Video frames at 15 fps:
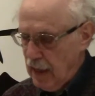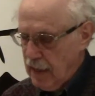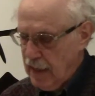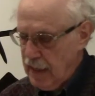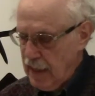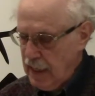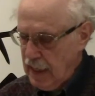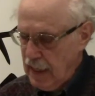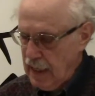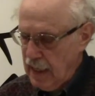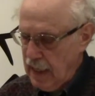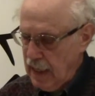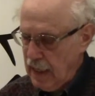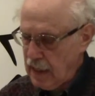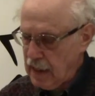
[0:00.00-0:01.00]

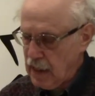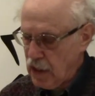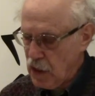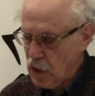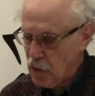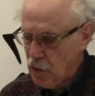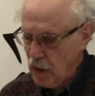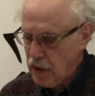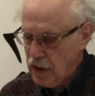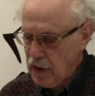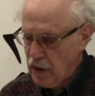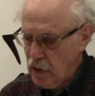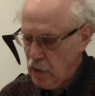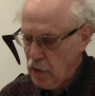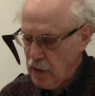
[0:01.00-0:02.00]
The
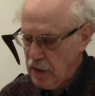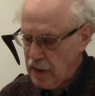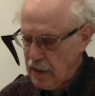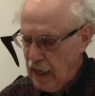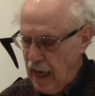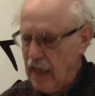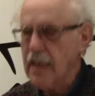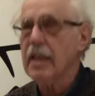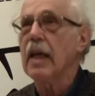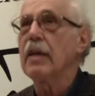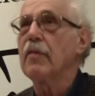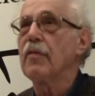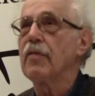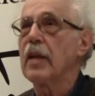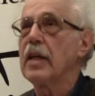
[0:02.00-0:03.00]
Construction Users
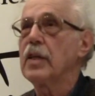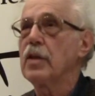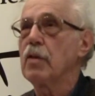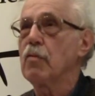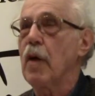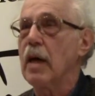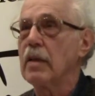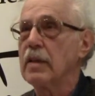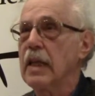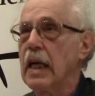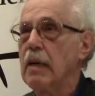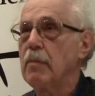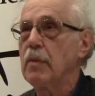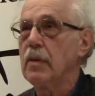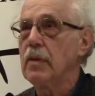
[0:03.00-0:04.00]
Anti-Inflation
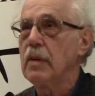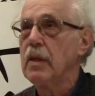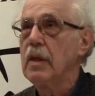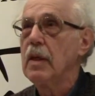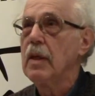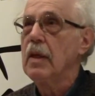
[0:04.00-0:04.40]
Roundtable,